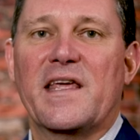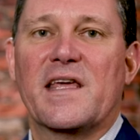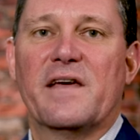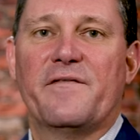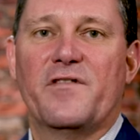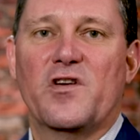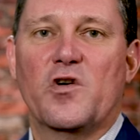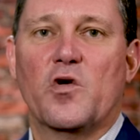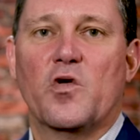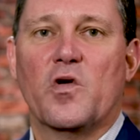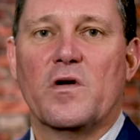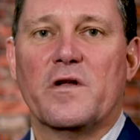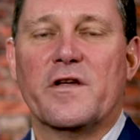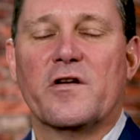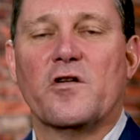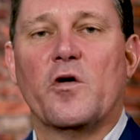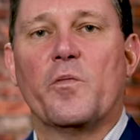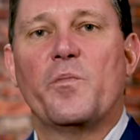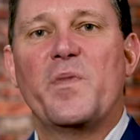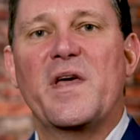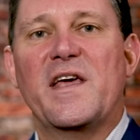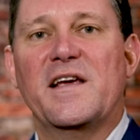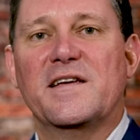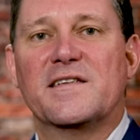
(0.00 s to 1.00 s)
give you a little
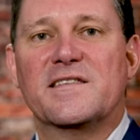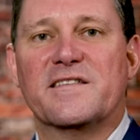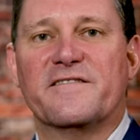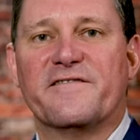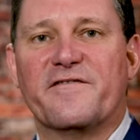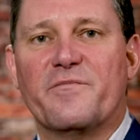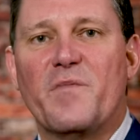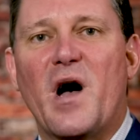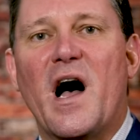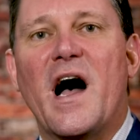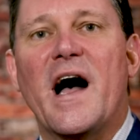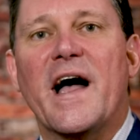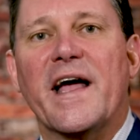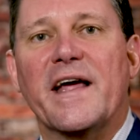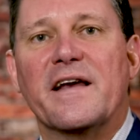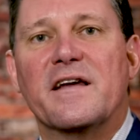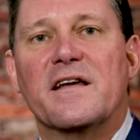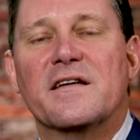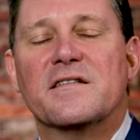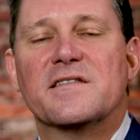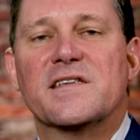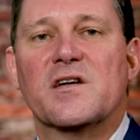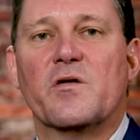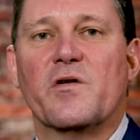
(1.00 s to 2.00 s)
peace of mind.
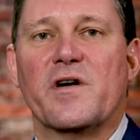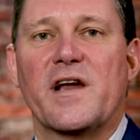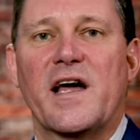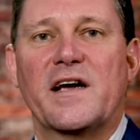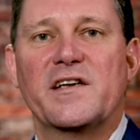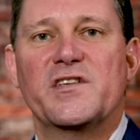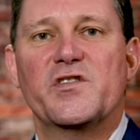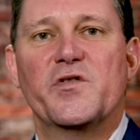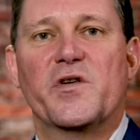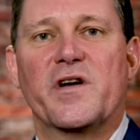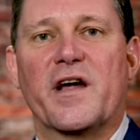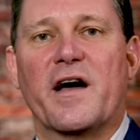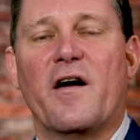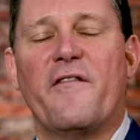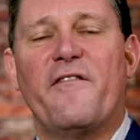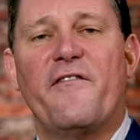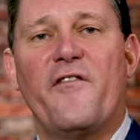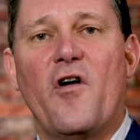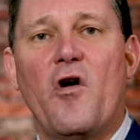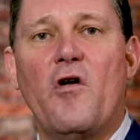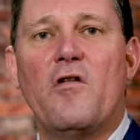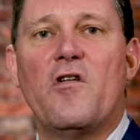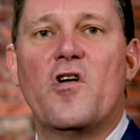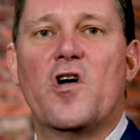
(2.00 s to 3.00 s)
So we're not doing a
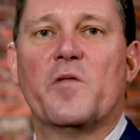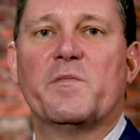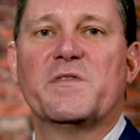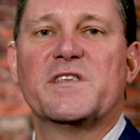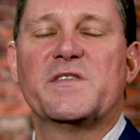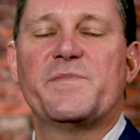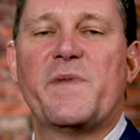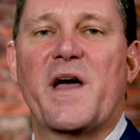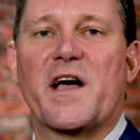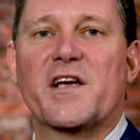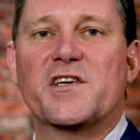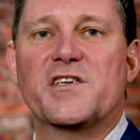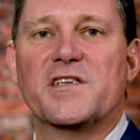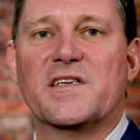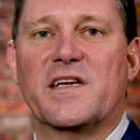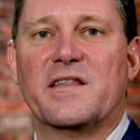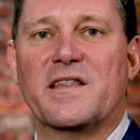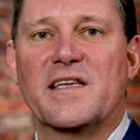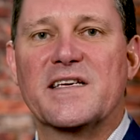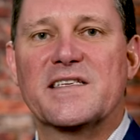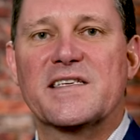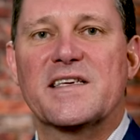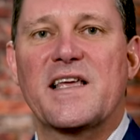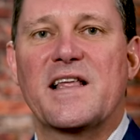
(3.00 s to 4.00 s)
full home inspection in
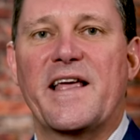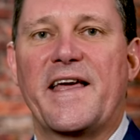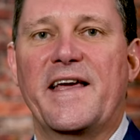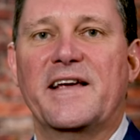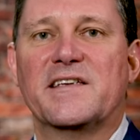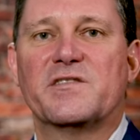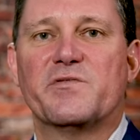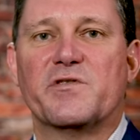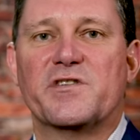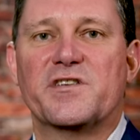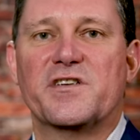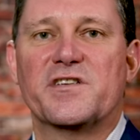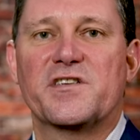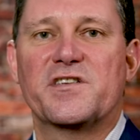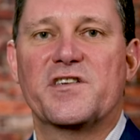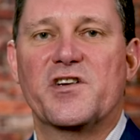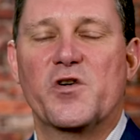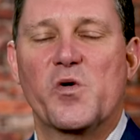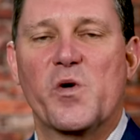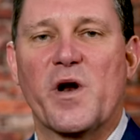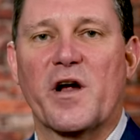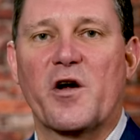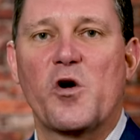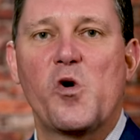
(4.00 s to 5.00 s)
this case, we're just
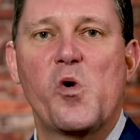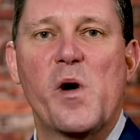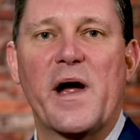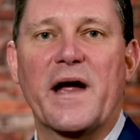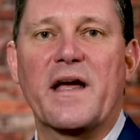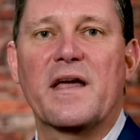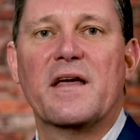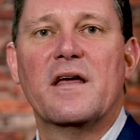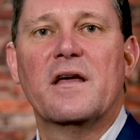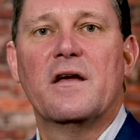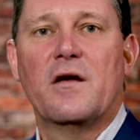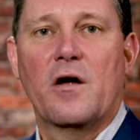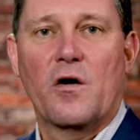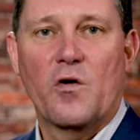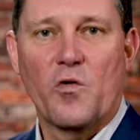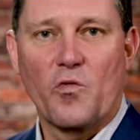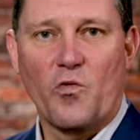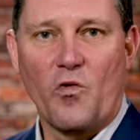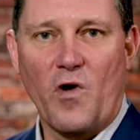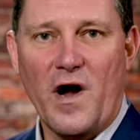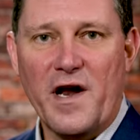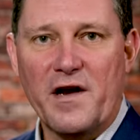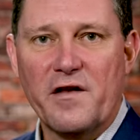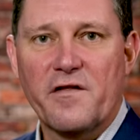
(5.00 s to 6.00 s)
doing a quick
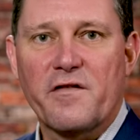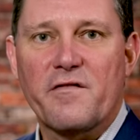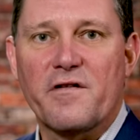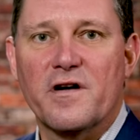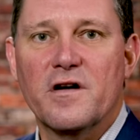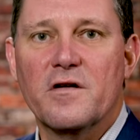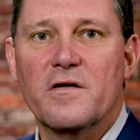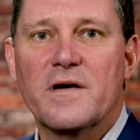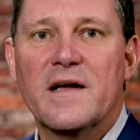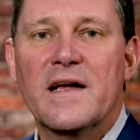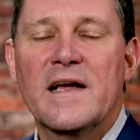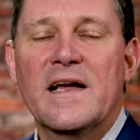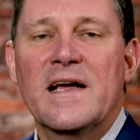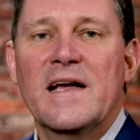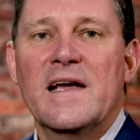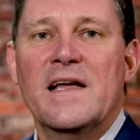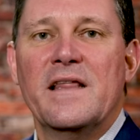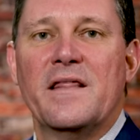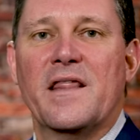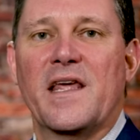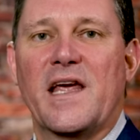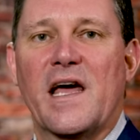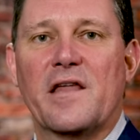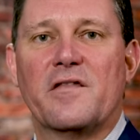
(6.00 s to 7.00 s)
run through.
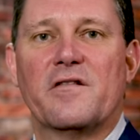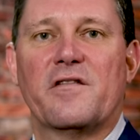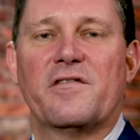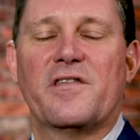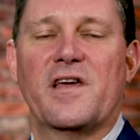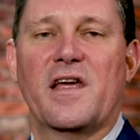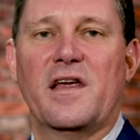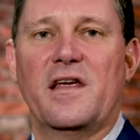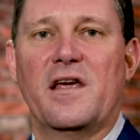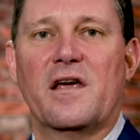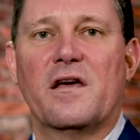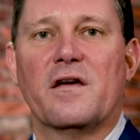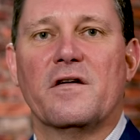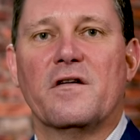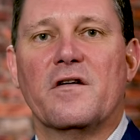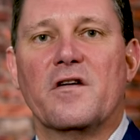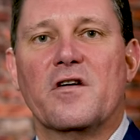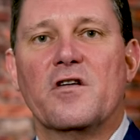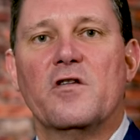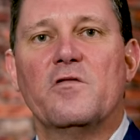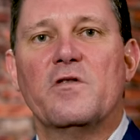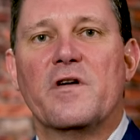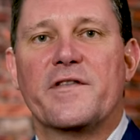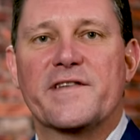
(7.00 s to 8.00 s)
The other thing you can
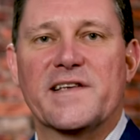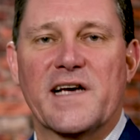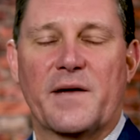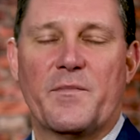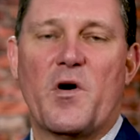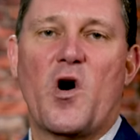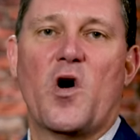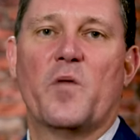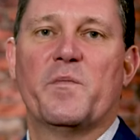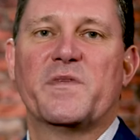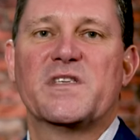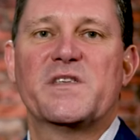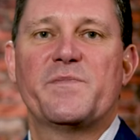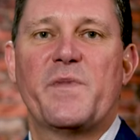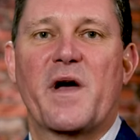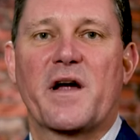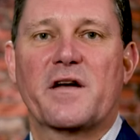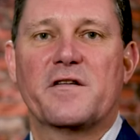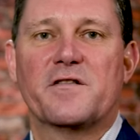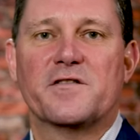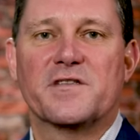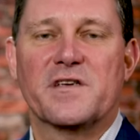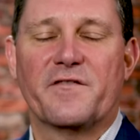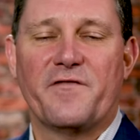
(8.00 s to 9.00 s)
do, some home
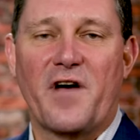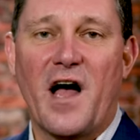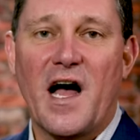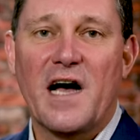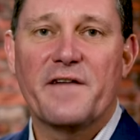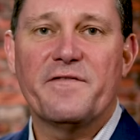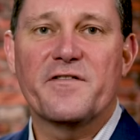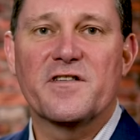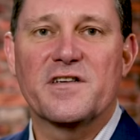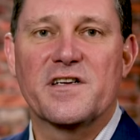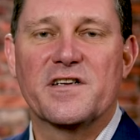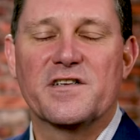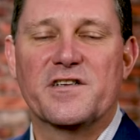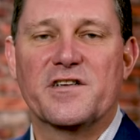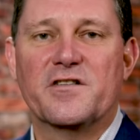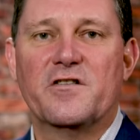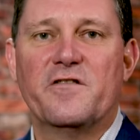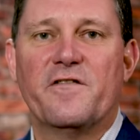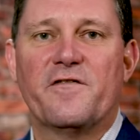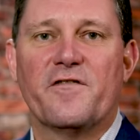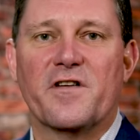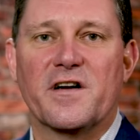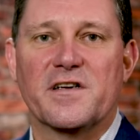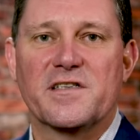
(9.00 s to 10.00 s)
inspectors have offered to do, for